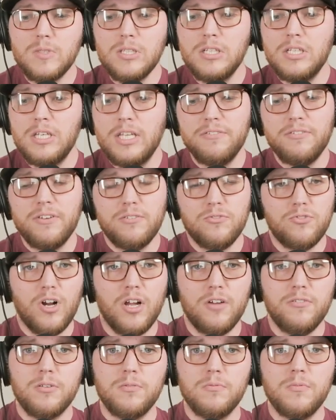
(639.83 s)
And even
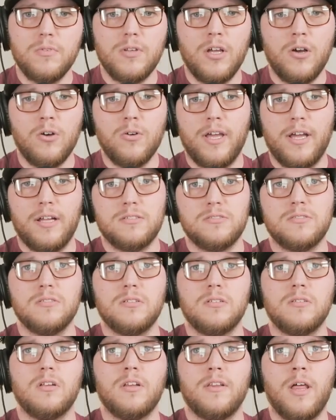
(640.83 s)
driving Hellcats,
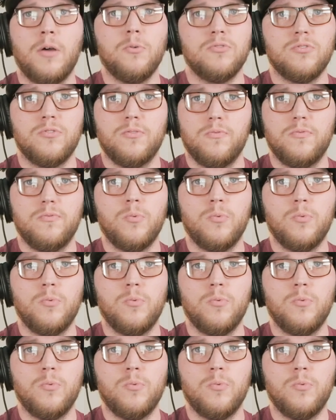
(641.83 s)
that was